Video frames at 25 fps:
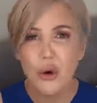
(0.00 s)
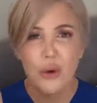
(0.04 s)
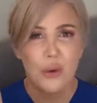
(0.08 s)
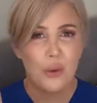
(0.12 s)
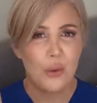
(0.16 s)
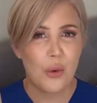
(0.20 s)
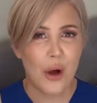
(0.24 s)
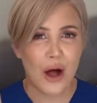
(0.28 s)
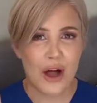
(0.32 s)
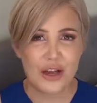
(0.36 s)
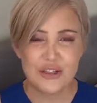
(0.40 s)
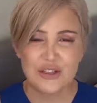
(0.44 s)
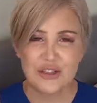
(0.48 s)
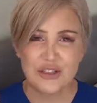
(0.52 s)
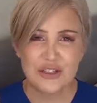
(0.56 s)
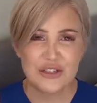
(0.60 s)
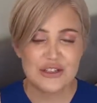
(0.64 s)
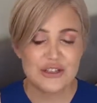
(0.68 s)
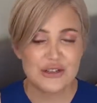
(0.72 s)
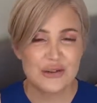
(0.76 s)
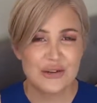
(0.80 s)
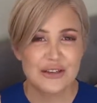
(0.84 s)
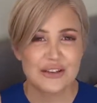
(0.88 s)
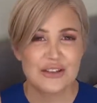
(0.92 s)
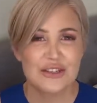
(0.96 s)
or while
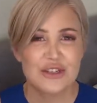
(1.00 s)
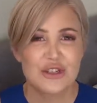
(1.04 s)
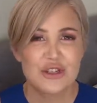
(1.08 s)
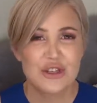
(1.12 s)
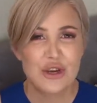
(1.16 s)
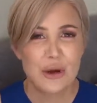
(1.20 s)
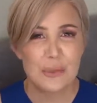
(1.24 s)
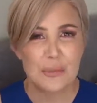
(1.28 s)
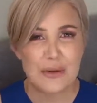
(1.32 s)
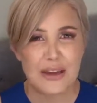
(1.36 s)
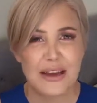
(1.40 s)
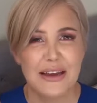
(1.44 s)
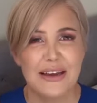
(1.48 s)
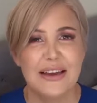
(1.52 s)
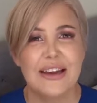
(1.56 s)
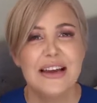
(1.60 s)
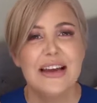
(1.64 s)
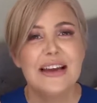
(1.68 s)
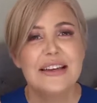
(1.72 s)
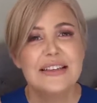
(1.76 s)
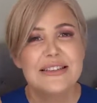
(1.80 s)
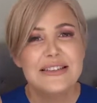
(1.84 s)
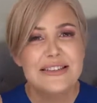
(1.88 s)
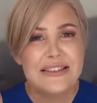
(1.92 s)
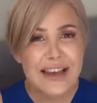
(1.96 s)
she's doing the shopping,
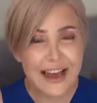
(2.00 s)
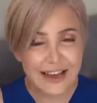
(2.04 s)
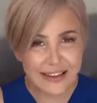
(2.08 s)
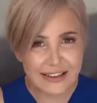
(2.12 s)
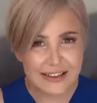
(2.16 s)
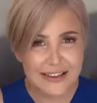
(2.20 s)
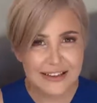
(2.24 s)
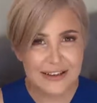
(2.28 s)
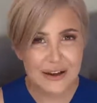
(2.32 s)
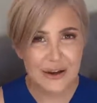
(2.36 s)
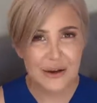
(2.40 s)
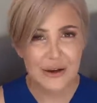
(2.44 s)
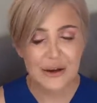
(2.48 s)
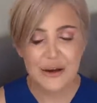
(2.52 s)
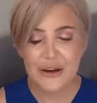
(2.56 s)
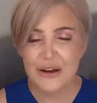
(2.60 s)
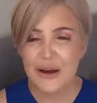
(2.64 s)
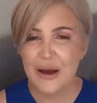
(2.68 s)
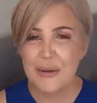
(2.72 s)
telling her